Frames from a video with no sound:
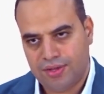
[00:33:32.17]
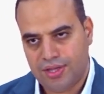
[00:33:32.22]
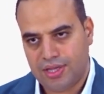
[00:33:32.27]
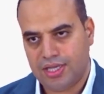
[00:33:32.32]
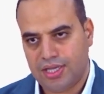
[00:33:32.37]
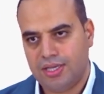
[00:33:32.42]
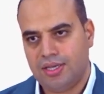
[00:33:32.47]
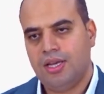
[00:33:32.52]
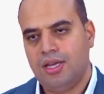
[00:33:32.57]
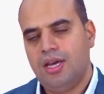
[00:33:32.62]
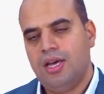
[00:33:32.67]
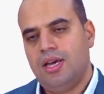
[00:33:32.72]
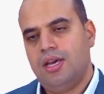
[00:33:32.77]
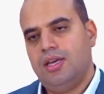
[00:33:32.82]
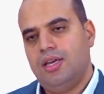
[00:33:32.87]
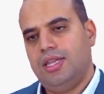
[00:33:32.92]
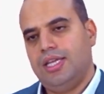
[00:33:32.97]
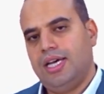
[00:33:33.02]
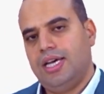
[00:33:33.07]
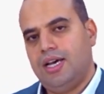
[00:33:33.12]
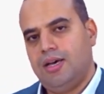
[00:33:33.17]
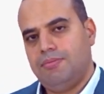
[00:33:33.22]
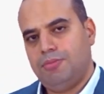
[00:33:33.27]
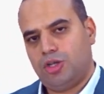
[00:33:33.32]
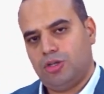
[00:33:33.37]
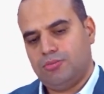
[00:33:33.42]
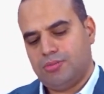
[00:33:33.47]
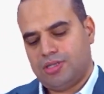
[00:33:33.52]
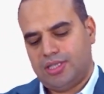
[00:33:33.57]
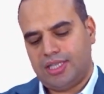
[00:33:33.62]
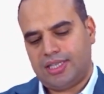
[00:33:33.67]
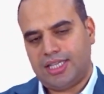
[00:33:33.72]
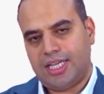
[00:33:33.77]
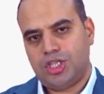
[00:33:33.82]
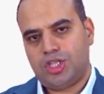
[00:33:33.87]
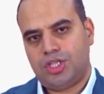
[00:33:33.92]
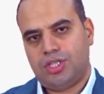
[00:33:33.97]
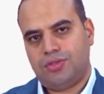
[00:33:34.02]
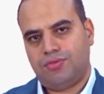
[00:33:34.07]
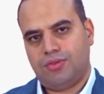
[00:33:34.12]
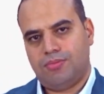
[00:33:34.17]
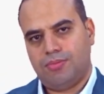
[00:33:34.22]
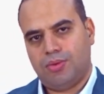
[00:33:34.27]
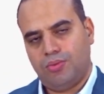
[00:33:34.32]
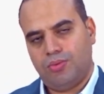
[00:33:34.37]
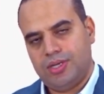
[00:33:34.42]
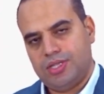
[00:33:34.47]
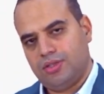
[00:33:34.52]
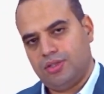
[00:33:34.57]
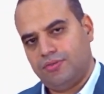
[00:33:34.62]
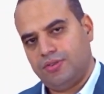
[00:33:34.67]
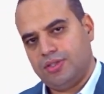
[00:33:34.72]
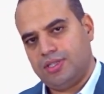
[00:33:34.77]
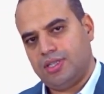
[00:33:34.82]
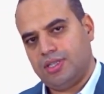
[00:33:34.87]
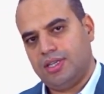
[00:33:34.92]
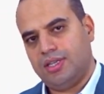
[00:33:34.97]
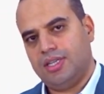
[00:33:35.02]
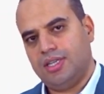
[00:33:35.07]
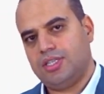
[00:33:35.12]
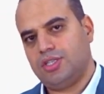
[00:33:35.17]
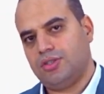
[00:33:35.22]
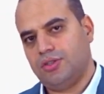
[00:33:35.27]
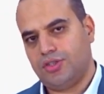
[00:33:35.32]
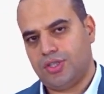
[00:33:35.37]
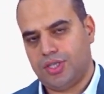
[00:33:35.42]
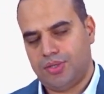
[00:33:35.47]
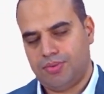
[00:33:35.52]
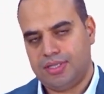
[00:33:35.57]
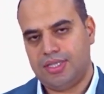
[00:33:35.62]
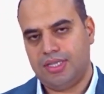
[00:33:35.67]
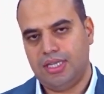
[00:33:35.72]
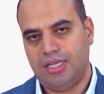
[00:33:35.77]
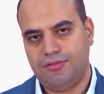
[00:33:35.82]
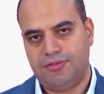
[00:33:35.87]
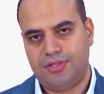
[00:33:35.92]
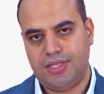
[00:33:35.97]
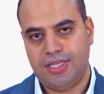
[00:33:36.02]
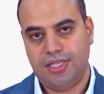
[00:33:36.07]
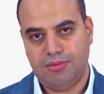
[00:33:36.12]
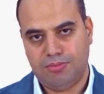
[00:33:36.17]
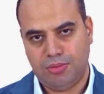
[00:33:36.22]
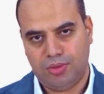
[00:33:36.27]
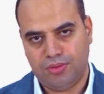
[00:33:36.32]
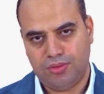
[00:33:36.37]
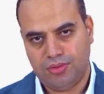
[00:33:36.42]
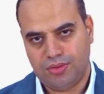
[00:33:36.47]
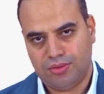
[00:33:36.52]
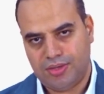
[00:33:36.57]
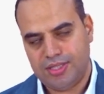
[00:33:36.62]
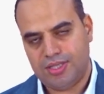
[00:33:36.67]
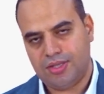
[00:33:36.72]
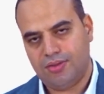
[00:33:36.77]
then the air becomes detached from the wind surface and it's not generating lift anymore, right?